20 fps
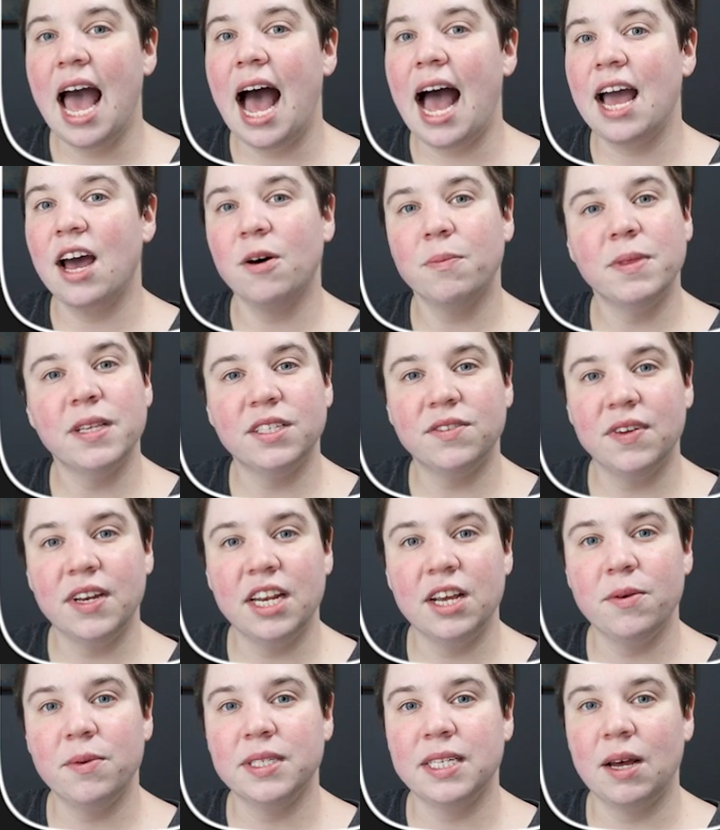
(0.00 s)
I hope this
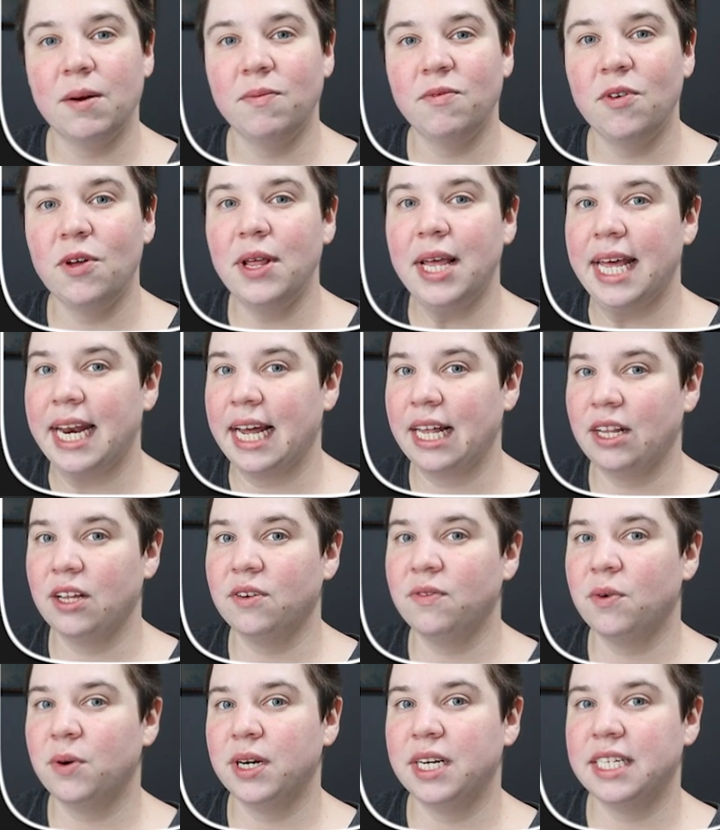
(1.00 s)
video was helpful and I
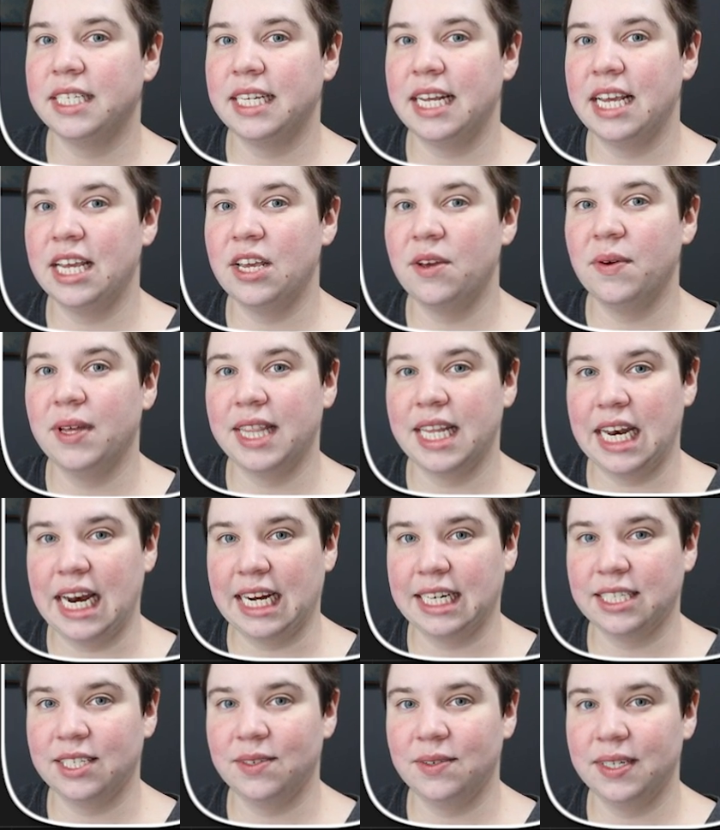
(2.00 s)
look forward to seeing you in the
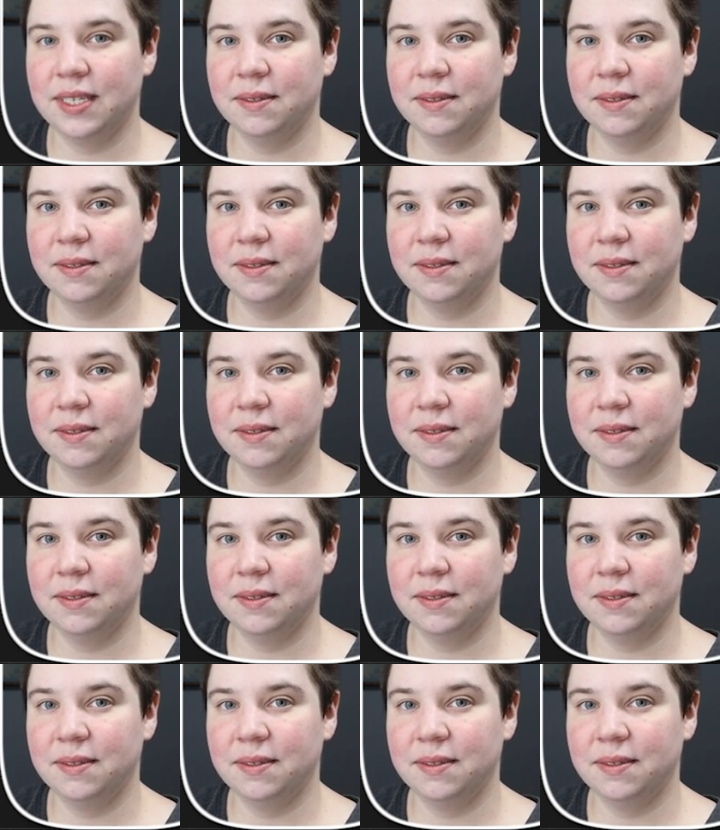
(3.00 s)
next